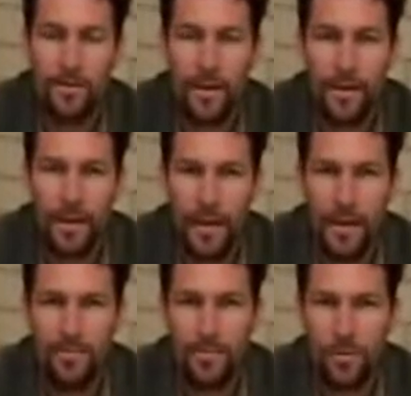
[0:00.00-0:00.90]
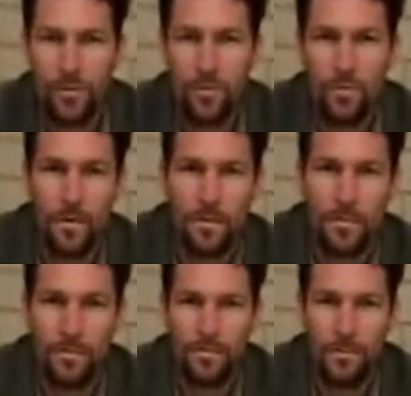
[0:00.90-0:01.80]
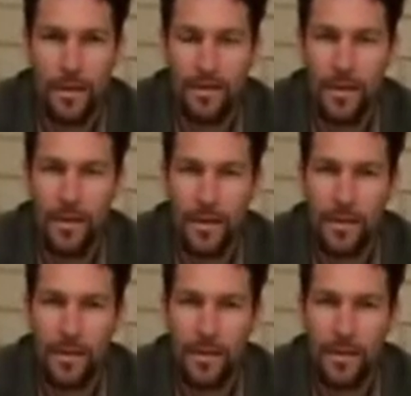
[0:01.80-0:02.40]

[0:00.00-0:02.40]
correct air-fuel ratio